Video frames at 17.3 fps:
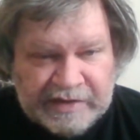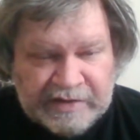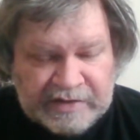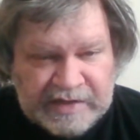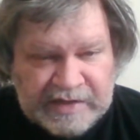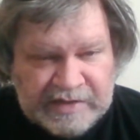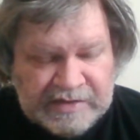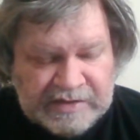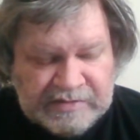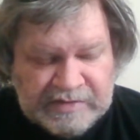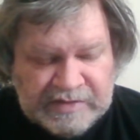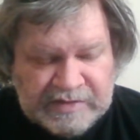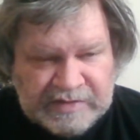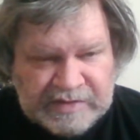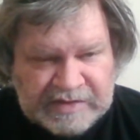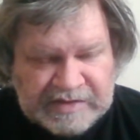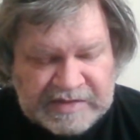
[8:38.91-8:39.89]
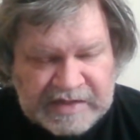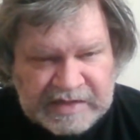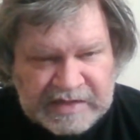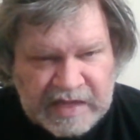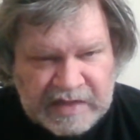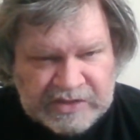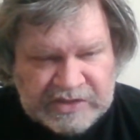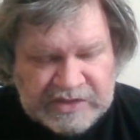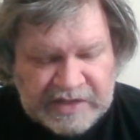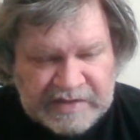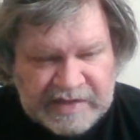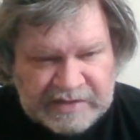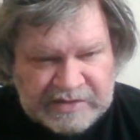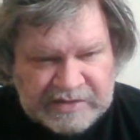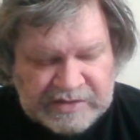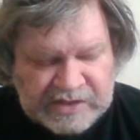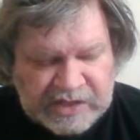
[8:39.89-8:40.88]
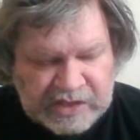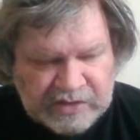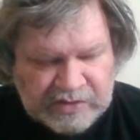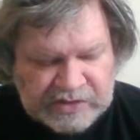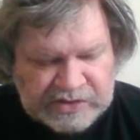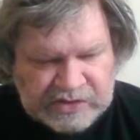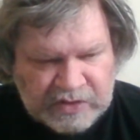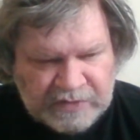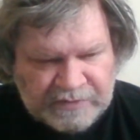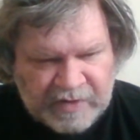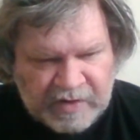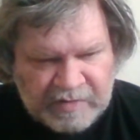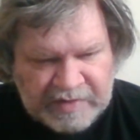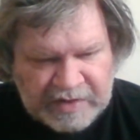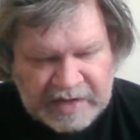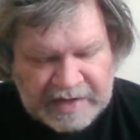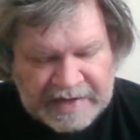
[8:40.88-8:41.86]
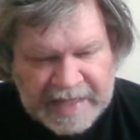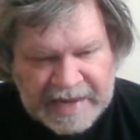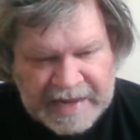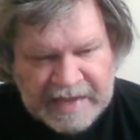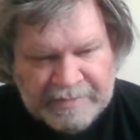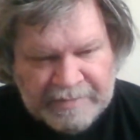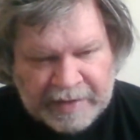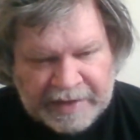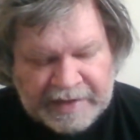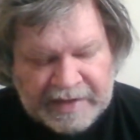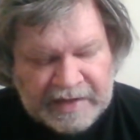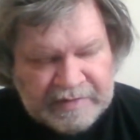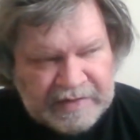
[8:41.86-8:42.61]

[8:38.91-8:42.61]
Okay, the, the, the, technology of that sucker is so far beyond anybody.